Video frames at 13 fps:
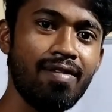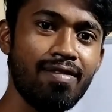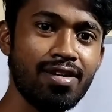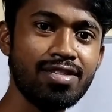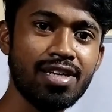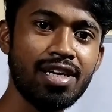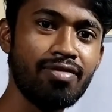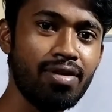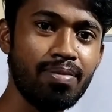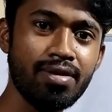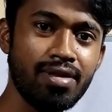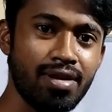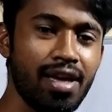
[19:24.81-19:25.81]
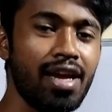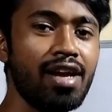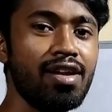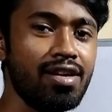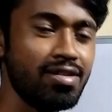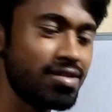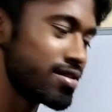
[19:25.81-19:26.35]
Always it will be the
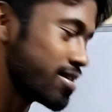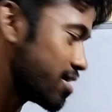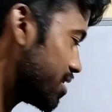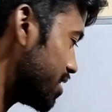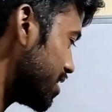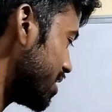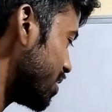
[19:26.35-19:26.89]
negative answer.